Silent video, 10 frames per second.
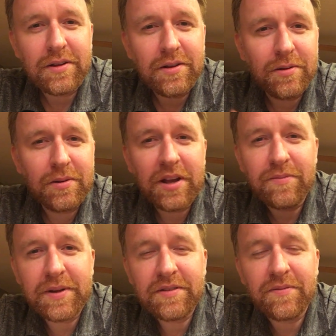you
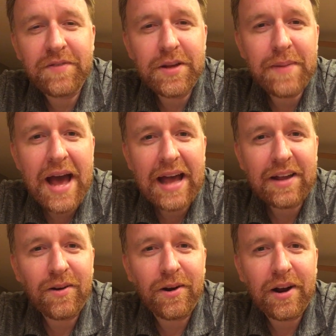give me some
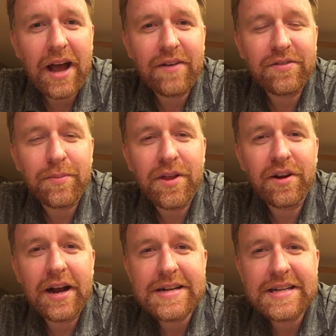feedback or have some
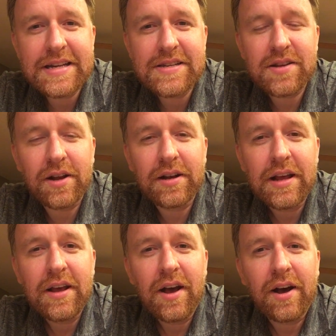other ideas on
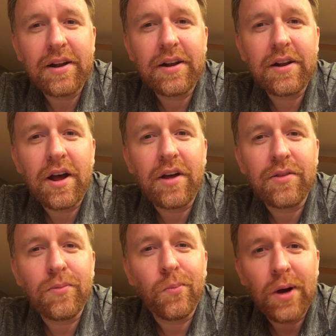
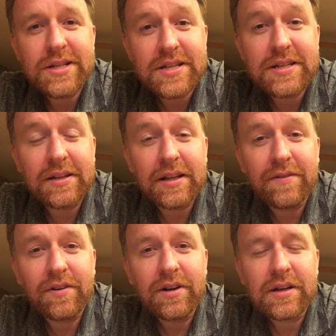what to
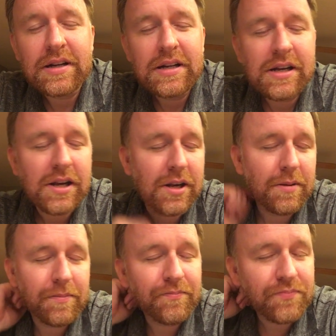deliver.
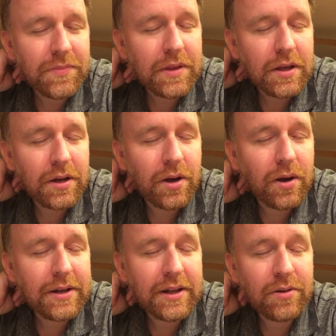
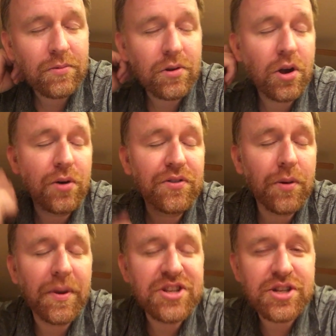I didn't go
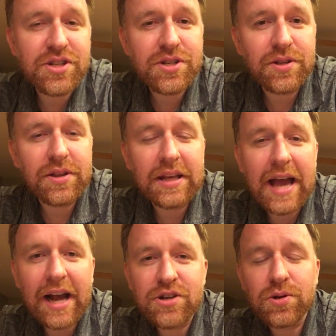so much into the
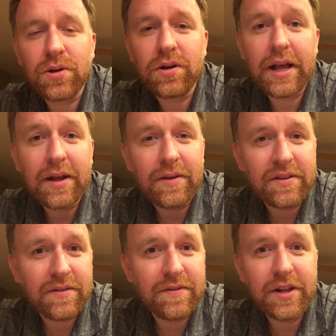actual like
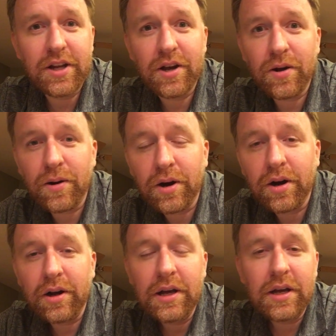as a
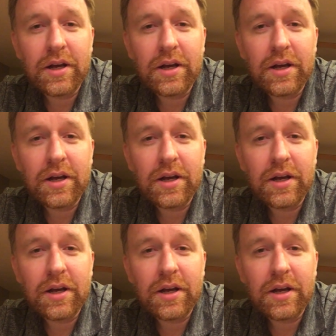video